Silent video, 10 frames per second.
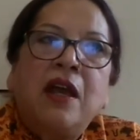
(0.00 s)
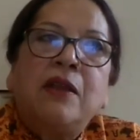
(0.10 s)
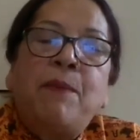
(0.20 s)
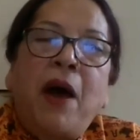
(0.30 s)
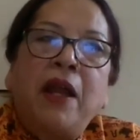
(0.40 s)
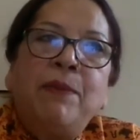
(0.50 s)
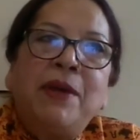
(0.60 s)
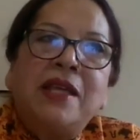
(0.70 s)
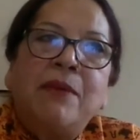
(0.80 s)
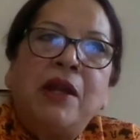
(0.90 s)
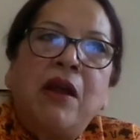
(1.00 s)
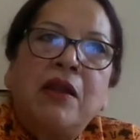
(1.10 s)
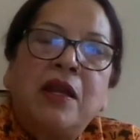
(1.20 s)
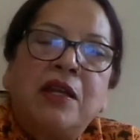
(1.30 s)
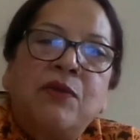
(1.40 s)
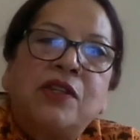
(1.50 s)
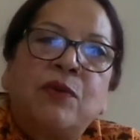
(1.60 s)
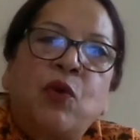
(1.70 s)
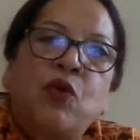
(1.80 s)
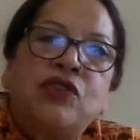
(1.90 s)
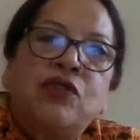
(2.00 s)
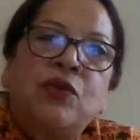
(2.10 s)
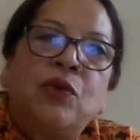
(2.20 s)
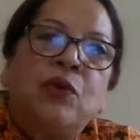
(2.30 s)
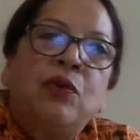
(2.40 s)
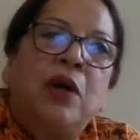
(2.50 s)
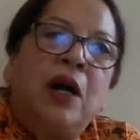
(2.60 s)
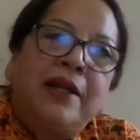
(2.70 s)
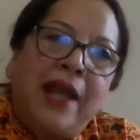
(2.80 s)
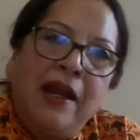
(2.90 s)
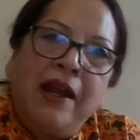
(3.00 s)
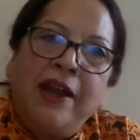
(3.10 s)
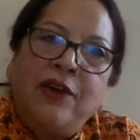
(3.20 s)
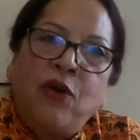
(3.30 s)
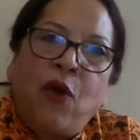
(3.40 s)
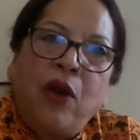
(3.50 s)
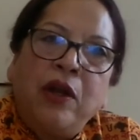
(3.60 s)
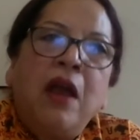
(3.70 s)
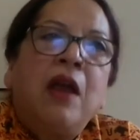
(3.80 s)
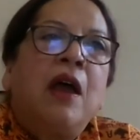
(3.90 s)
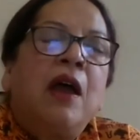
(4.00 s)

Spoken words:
the Panipat seminar that he was supposed to attend later on